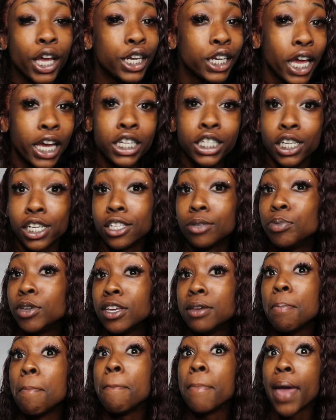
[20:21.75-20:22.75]
they just
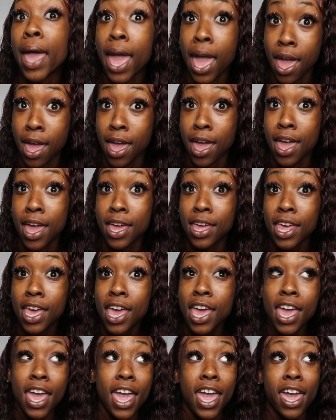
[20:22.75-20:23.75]
be mad
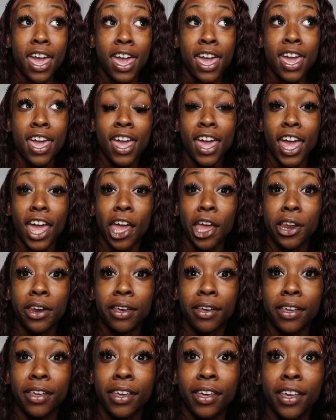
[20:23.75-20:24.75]

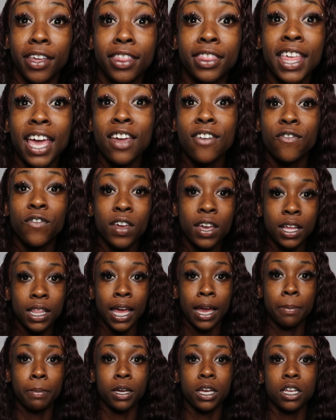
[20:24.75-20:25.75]
and they feel
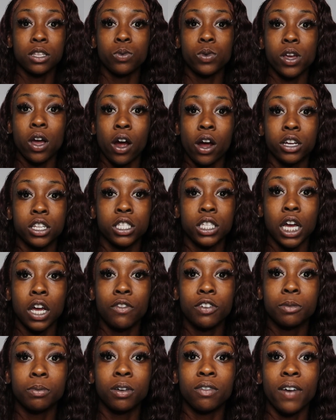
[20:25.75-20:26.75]
like because we are
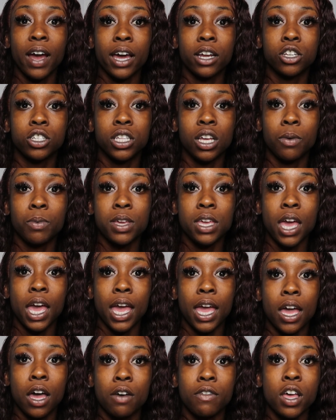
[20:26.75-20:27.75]
service providers that we
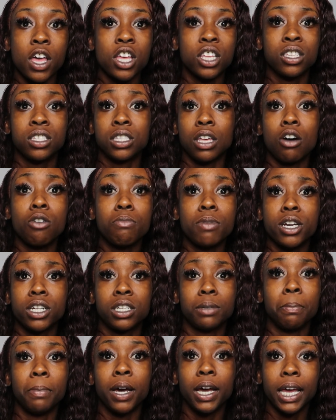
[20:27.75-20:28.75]
have so
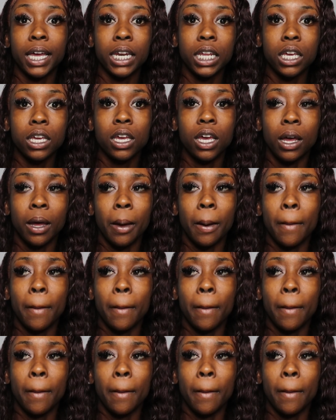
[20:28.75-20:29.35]
much money